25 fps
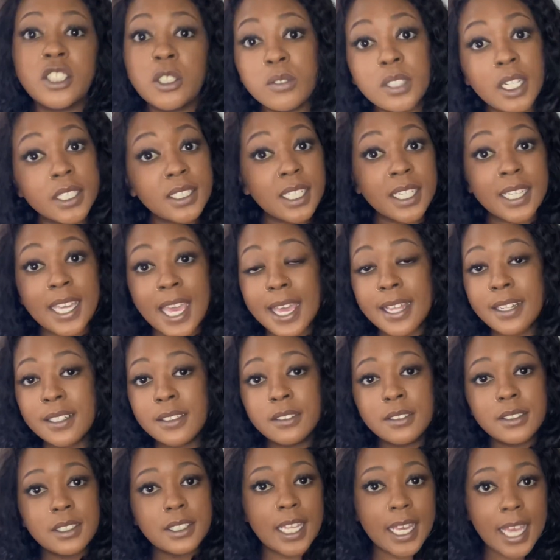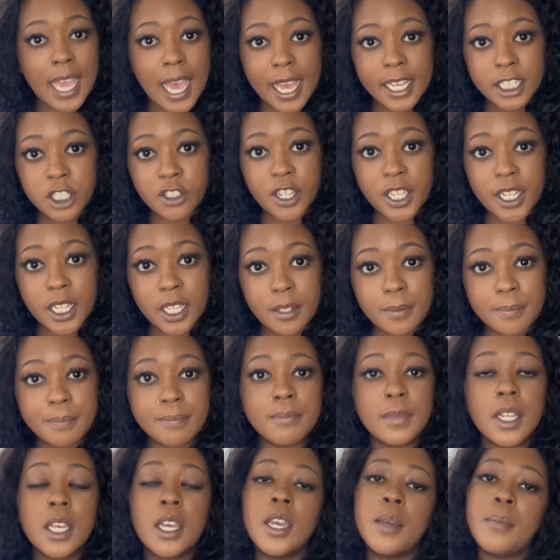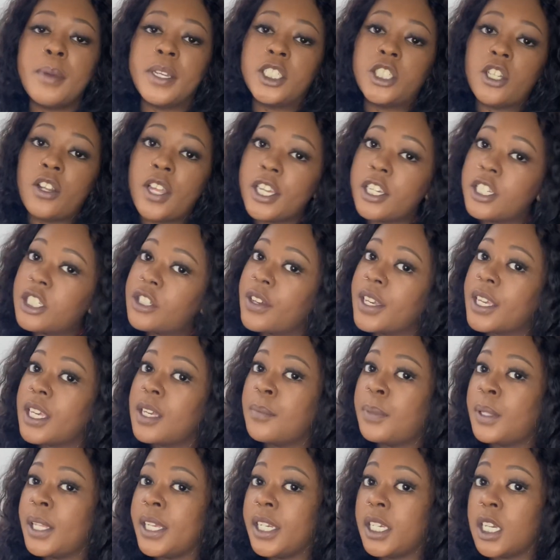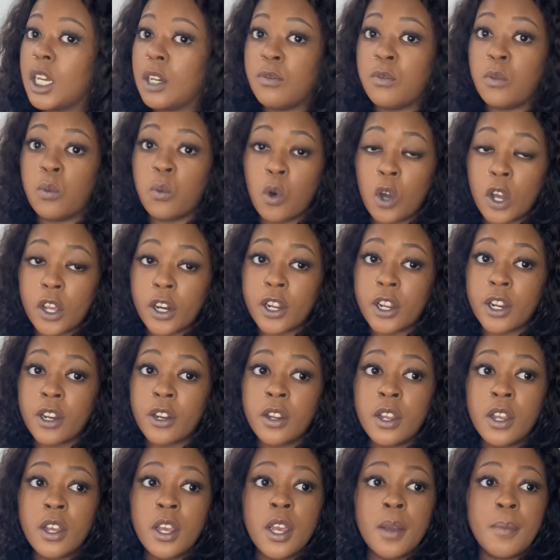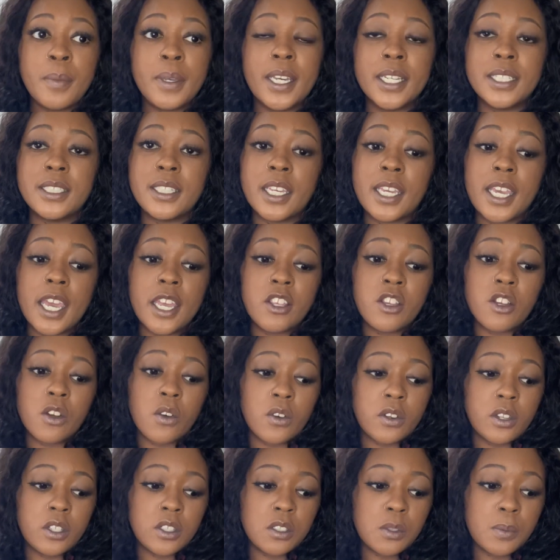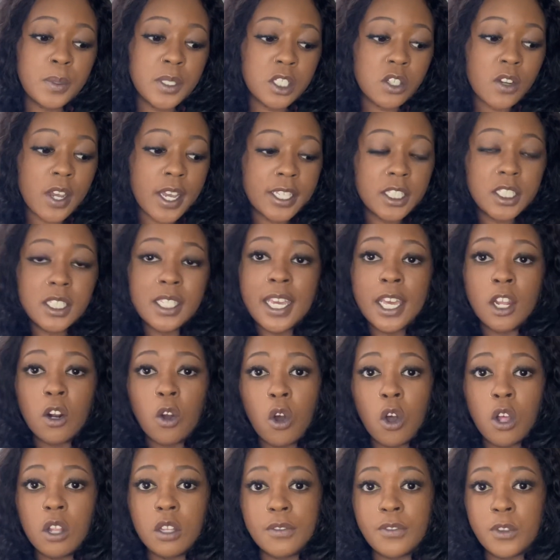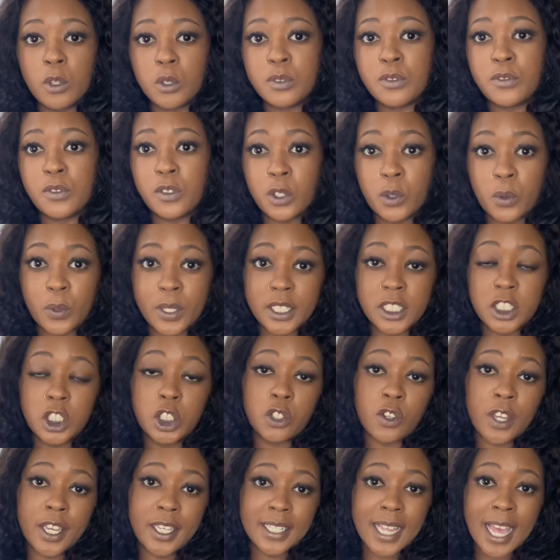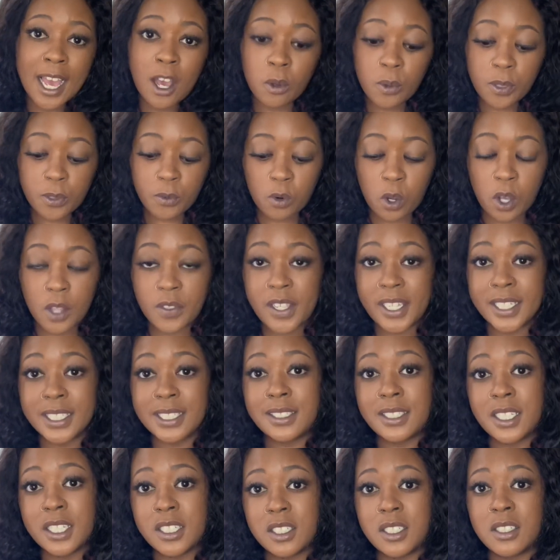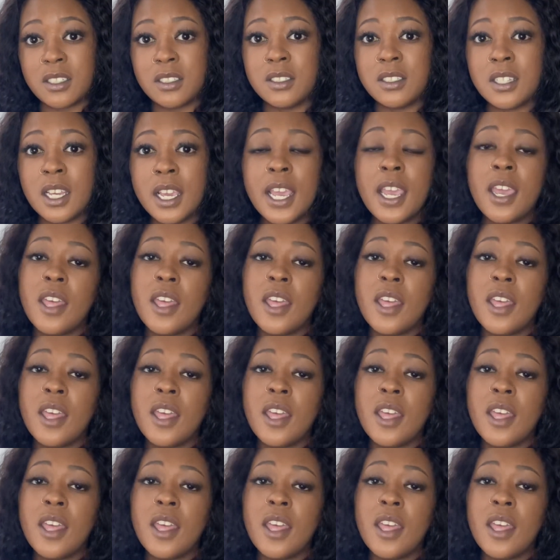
just, again, stay hydrated. Make sure that you're drinking plenty of water because, again, you're going to be trying to get all of those fluids drained out through all the incisions.